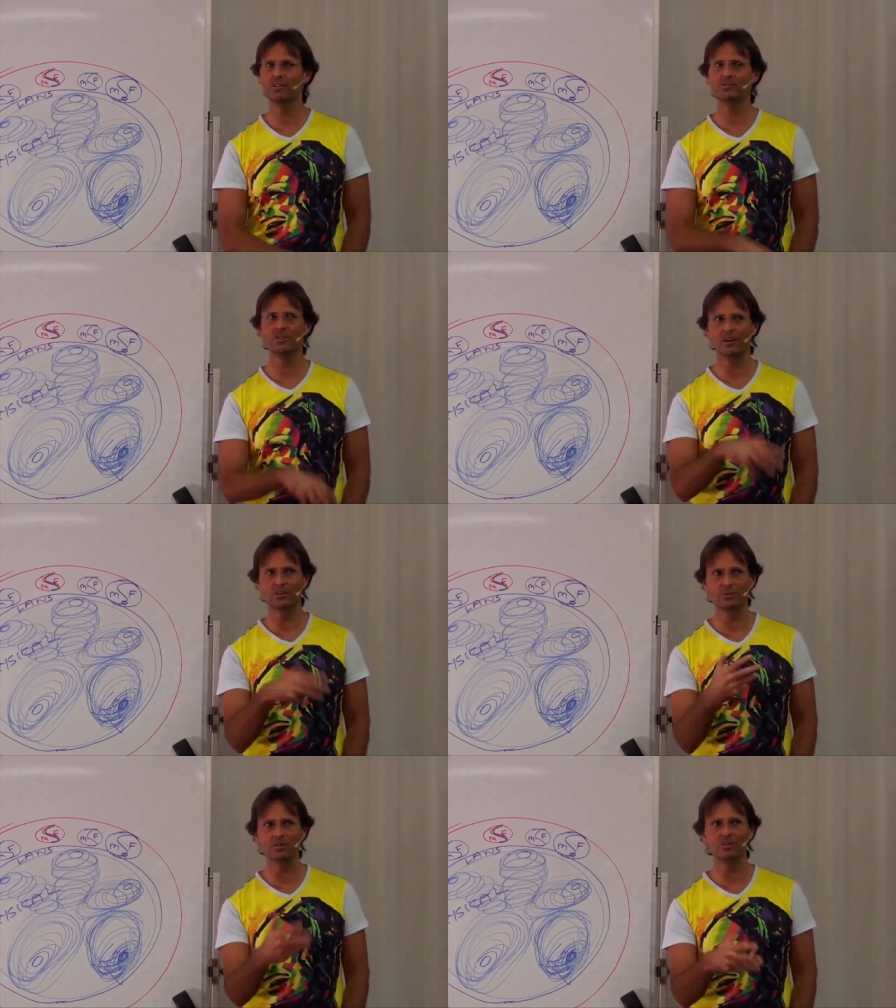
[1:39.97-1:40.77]
is
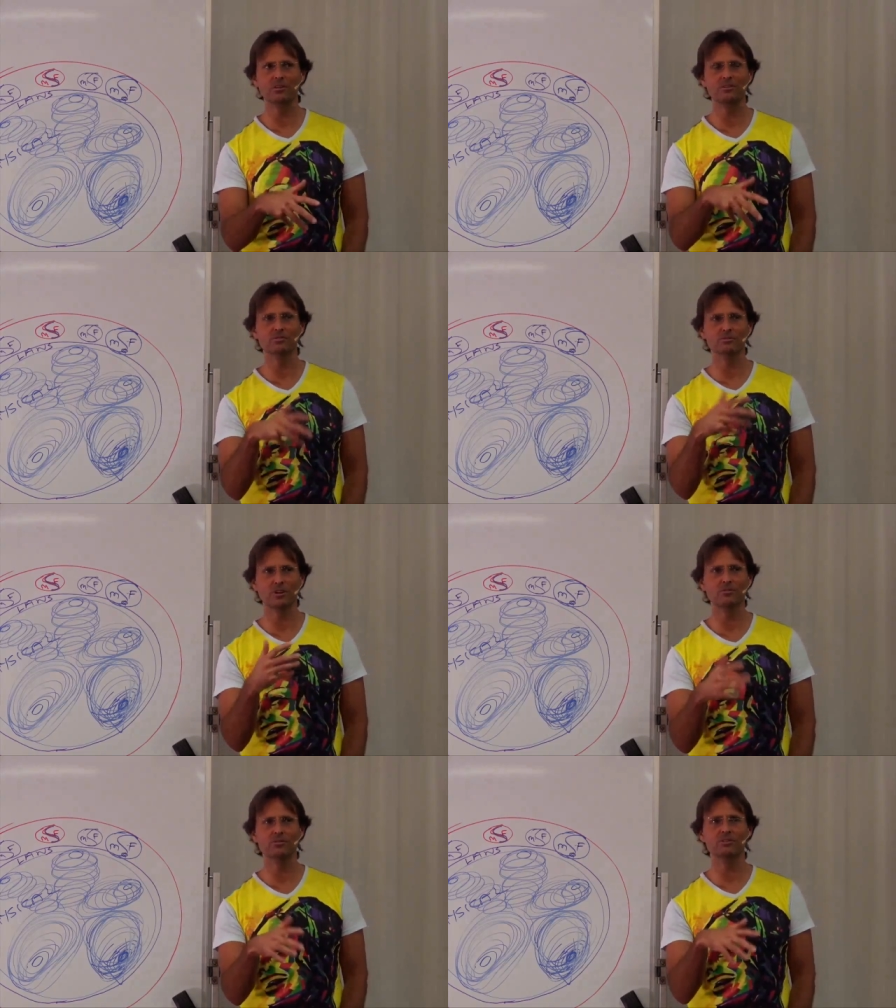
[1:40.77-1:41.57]
going to occur, this
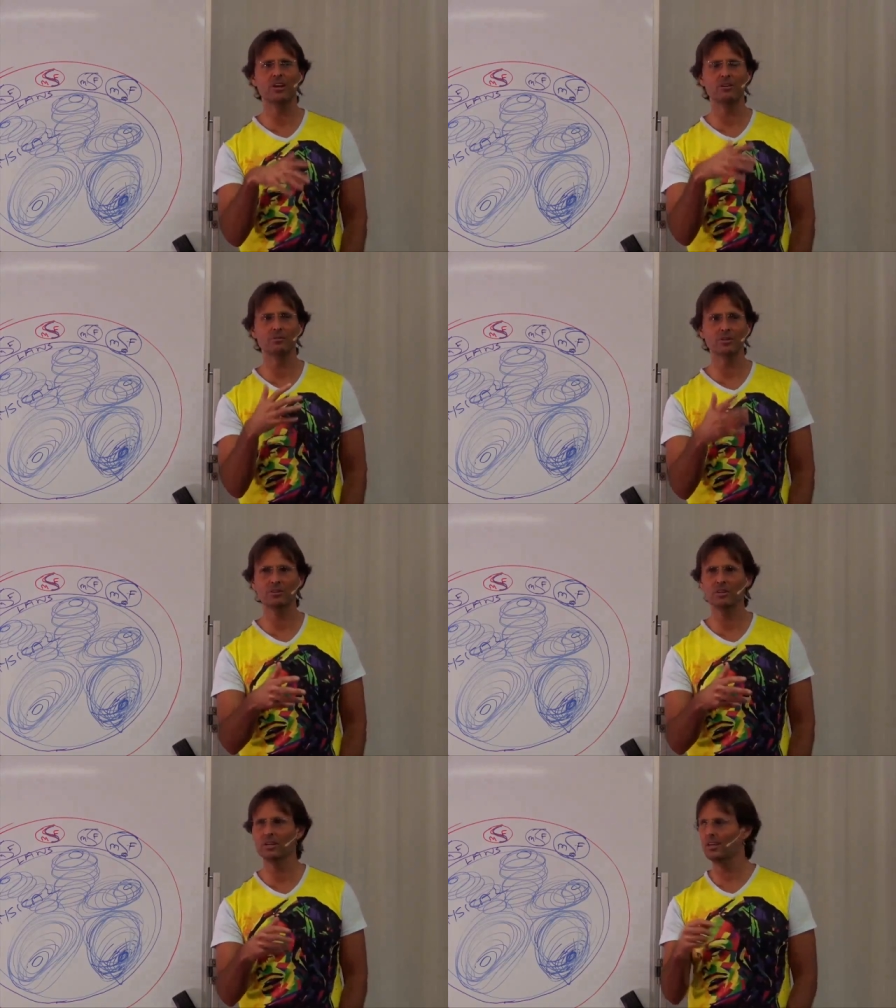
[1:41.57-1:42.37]
growth is going to
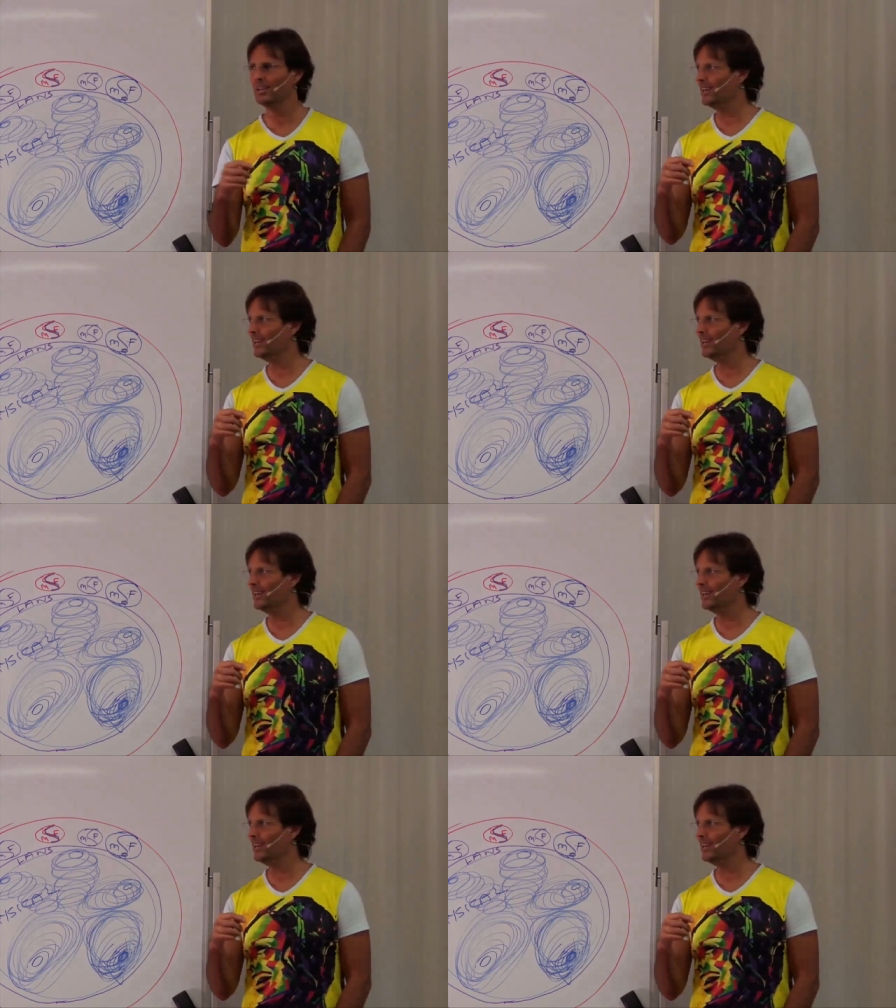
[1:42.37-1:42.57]
occur.